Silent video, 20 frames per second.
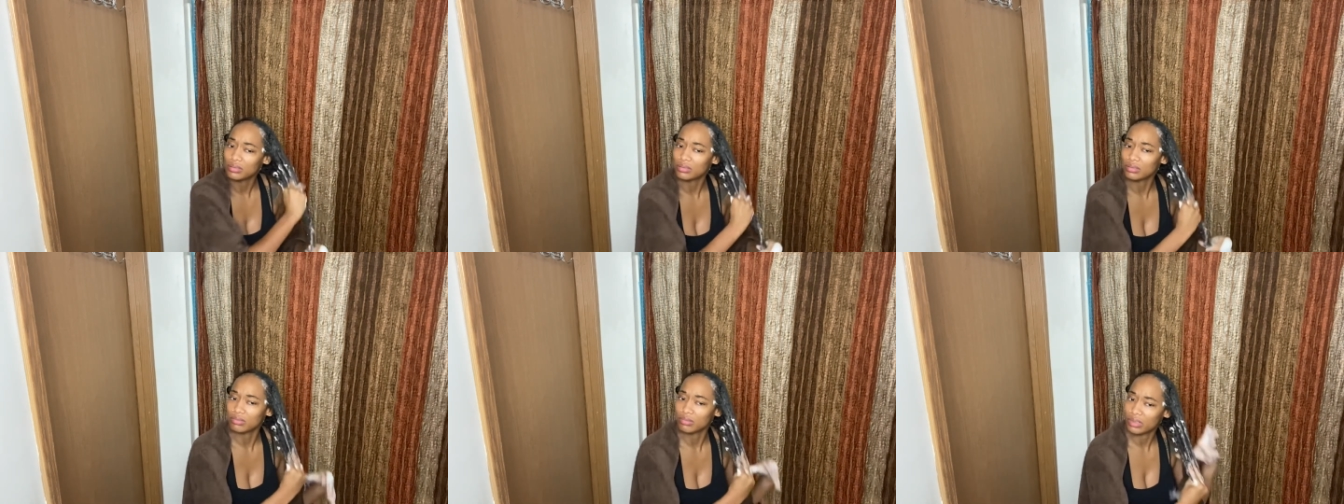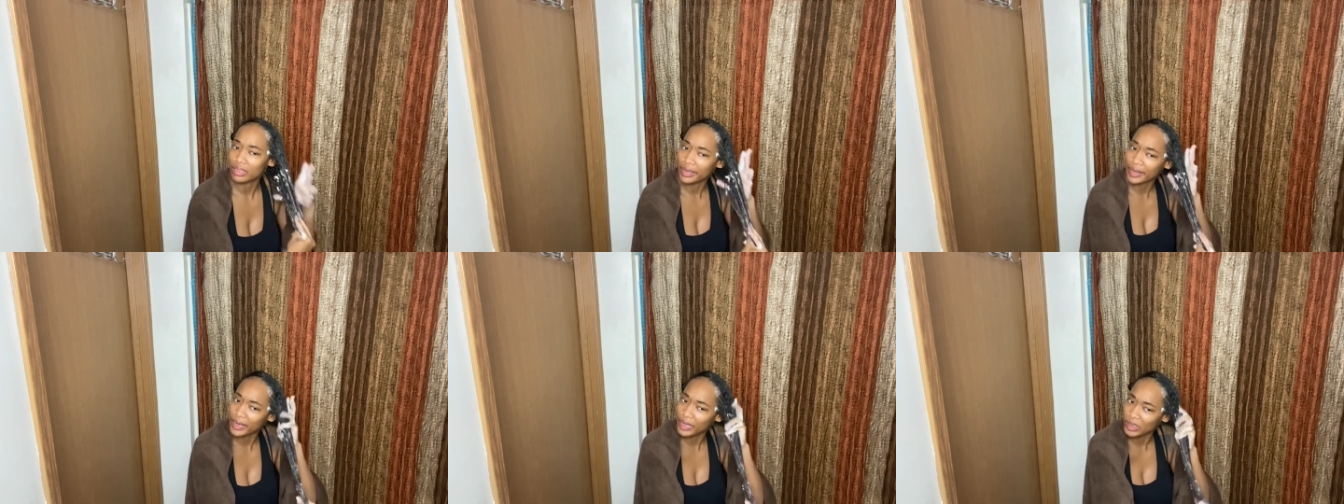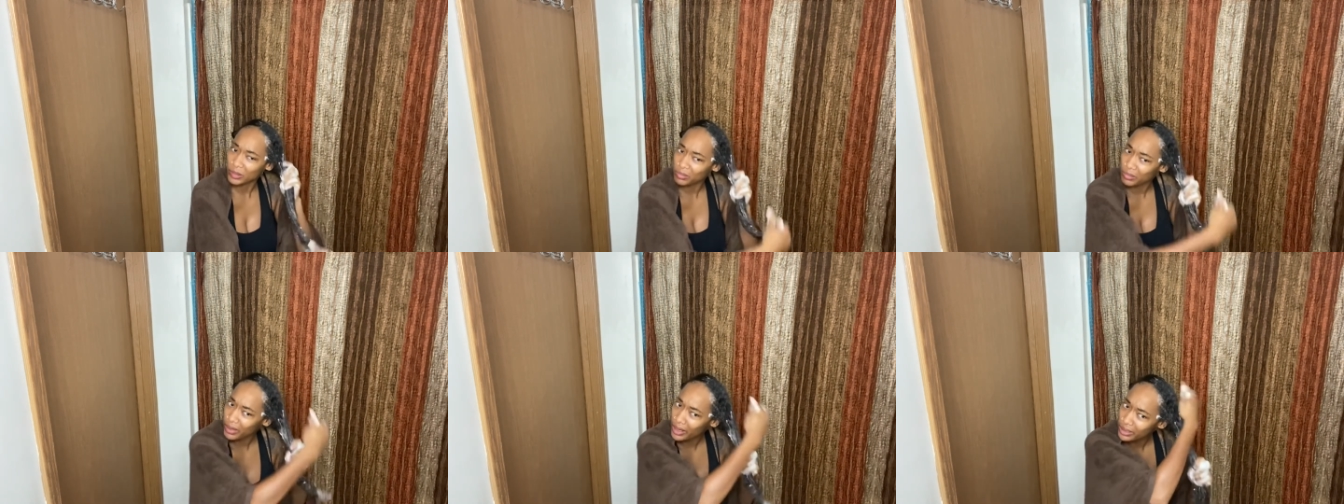when hair
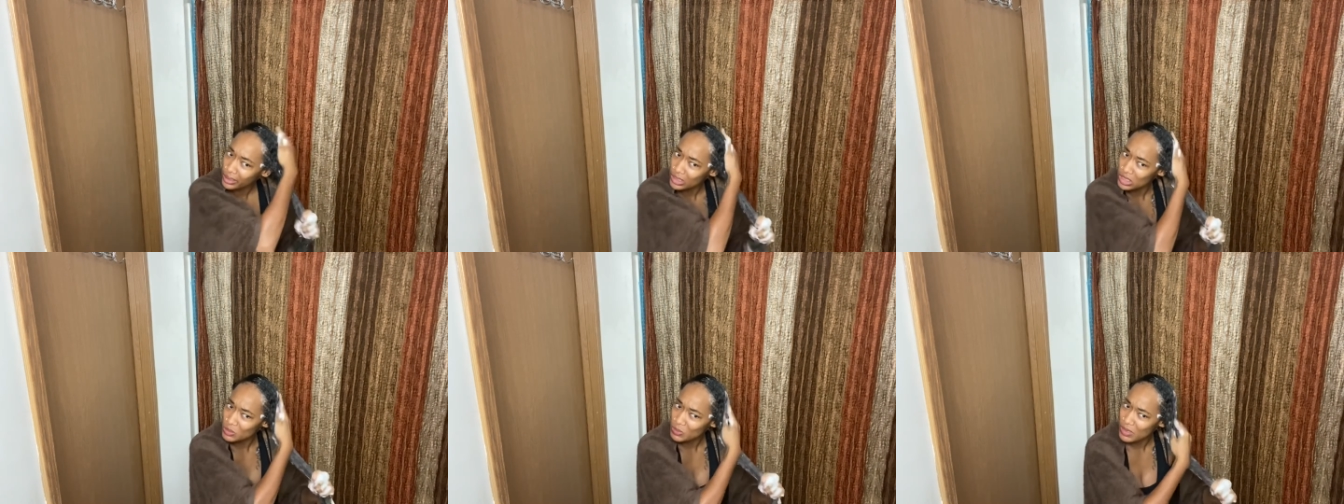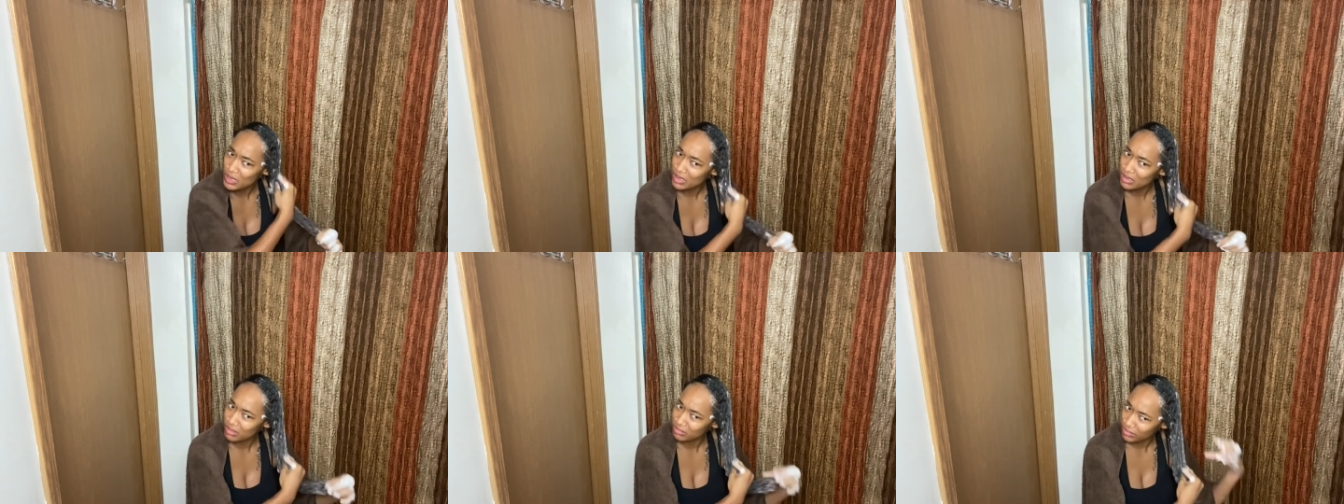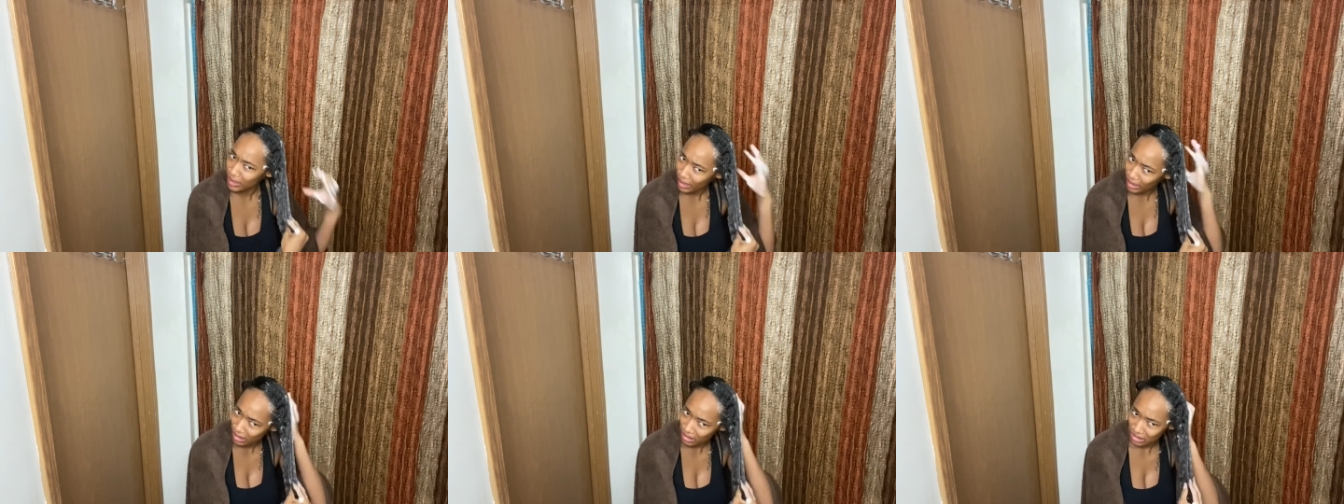products be
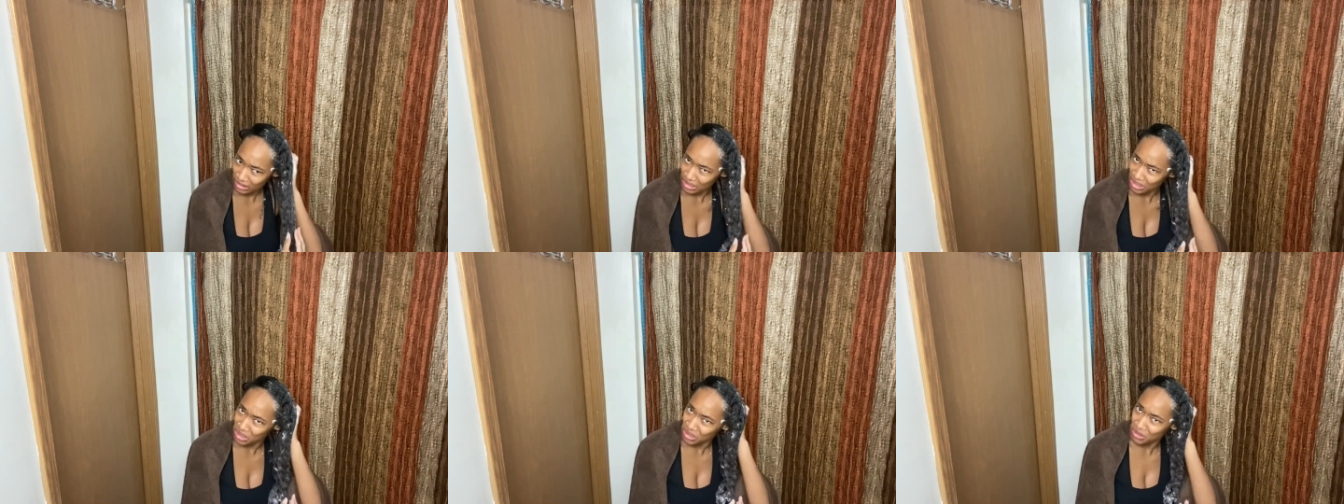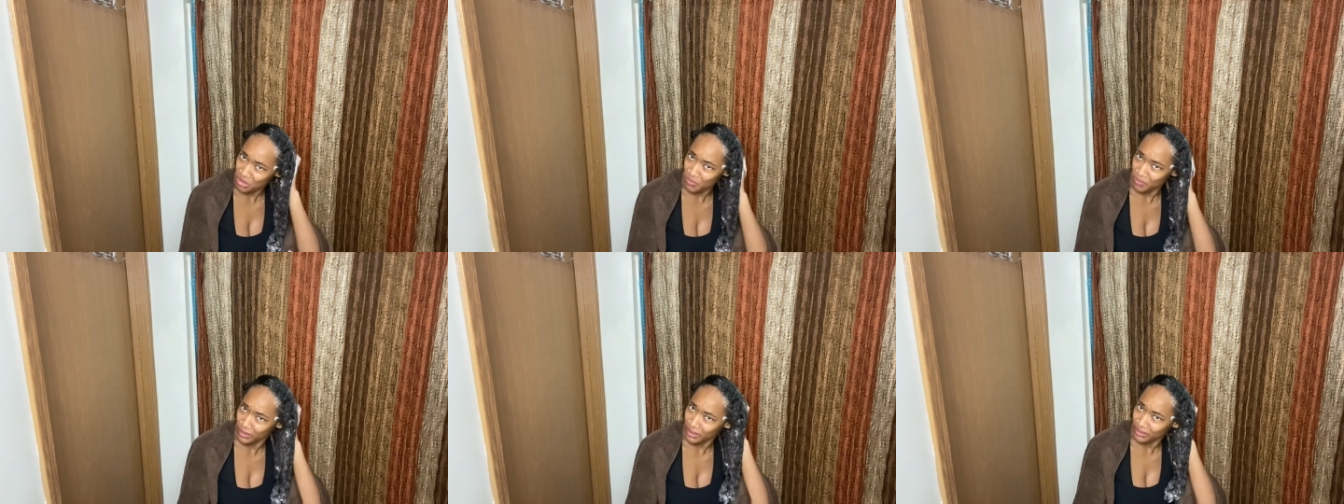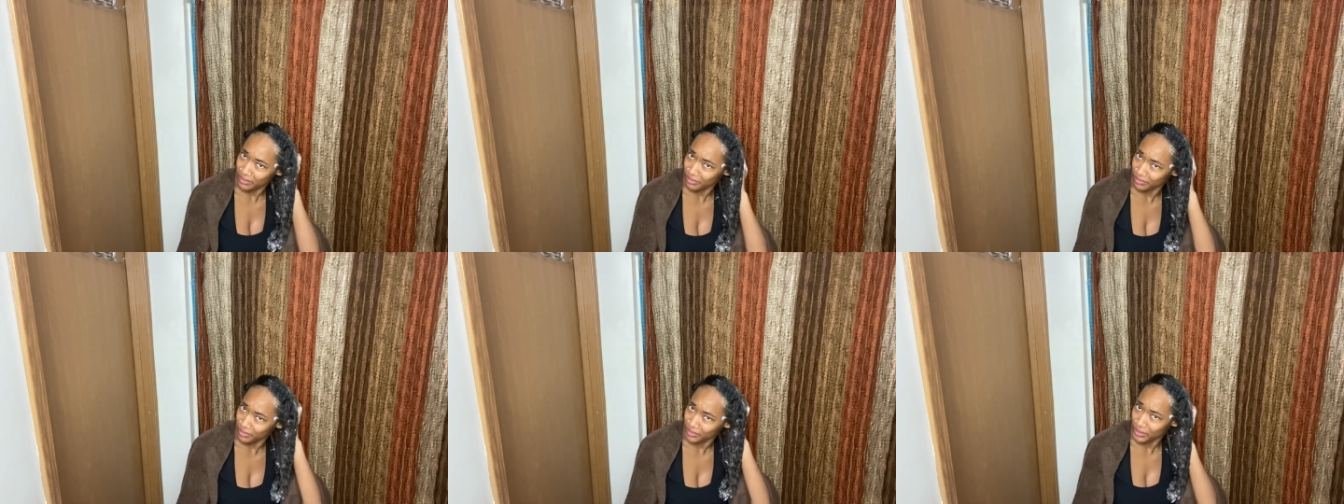like too
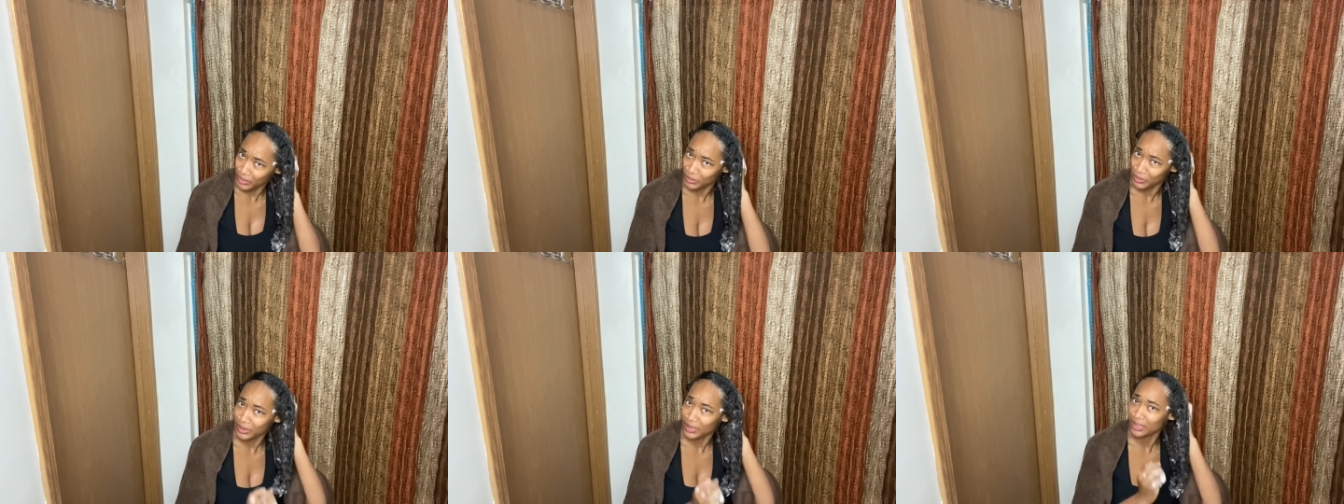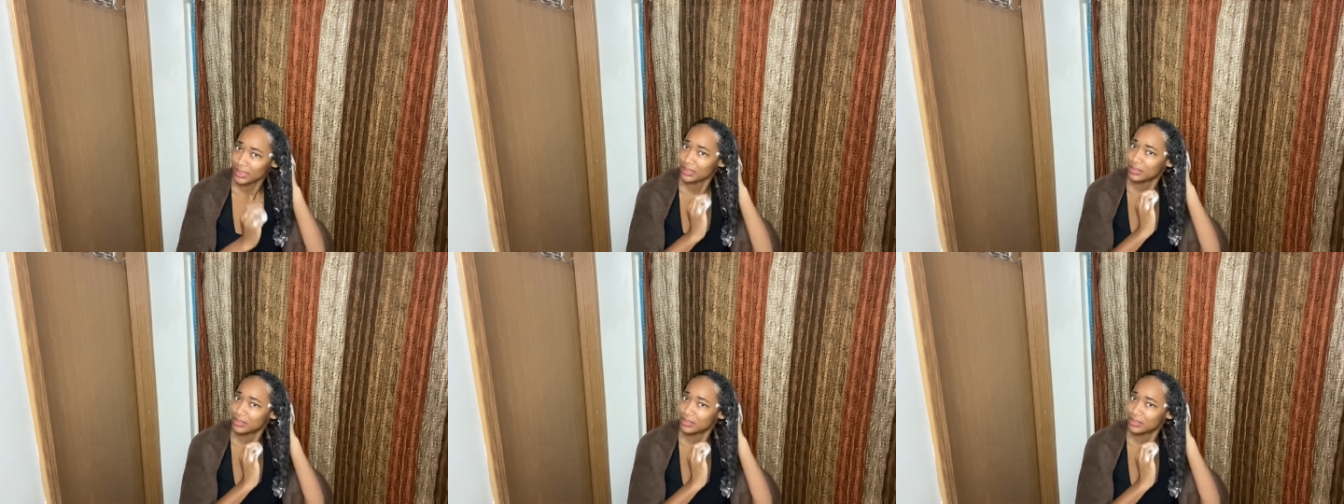perfumey.